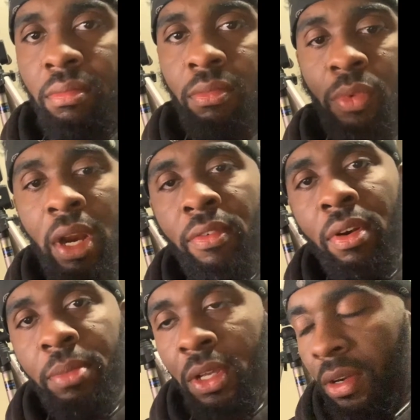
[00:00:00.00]
whatever
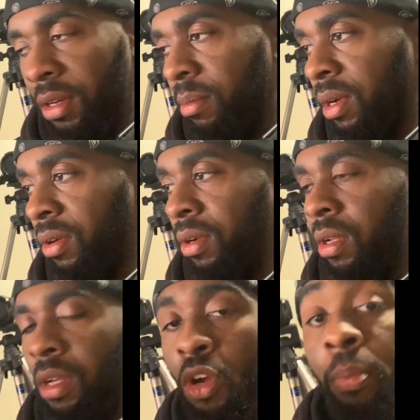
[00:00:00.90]
I'm talking about,
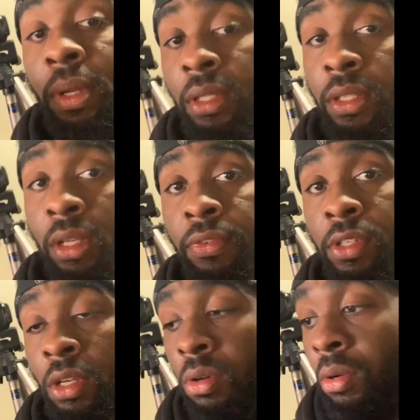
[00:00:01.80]
go pick these up for
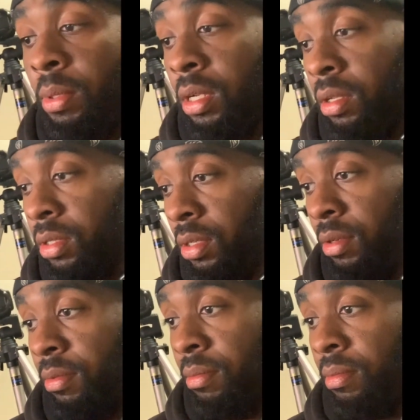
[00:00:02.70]
sure though, because
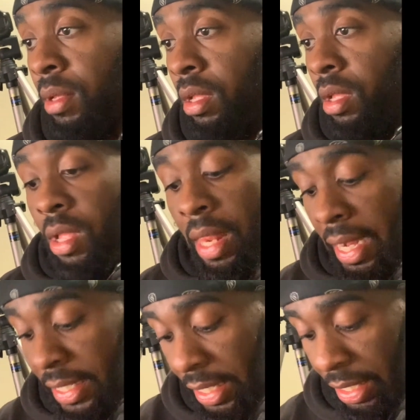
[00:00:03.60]
like I
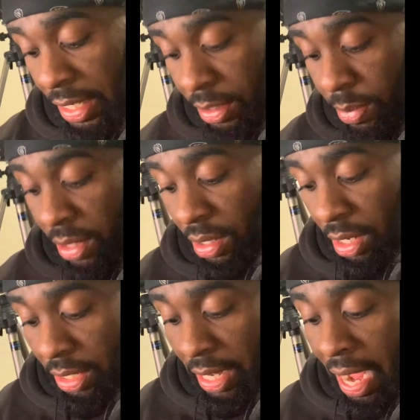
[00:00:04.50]
said, these been a
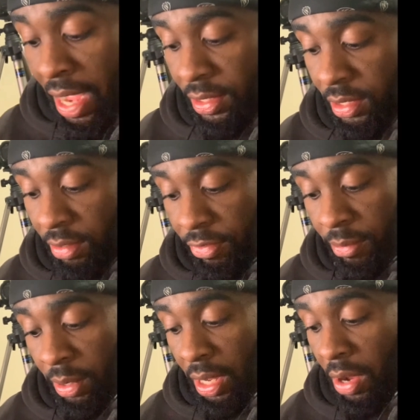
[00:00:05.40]
godsend for
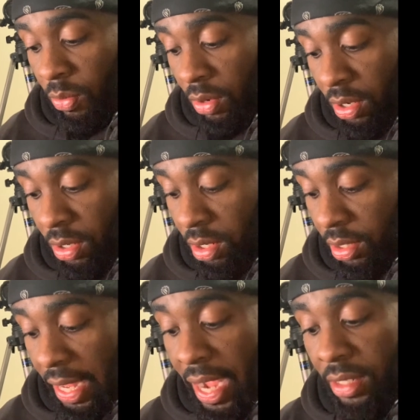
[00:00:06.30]
me at work.
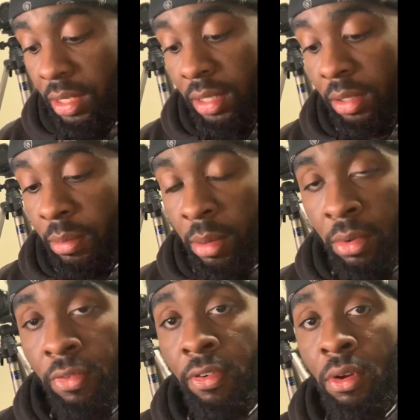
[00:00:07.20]
They act like the
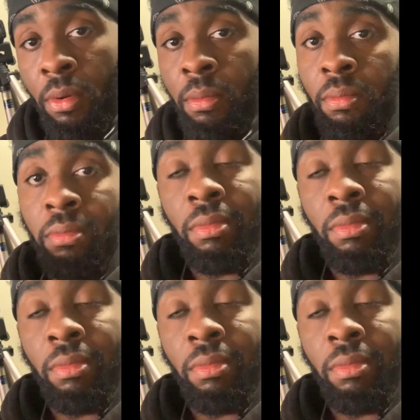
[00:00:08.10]
memory foam,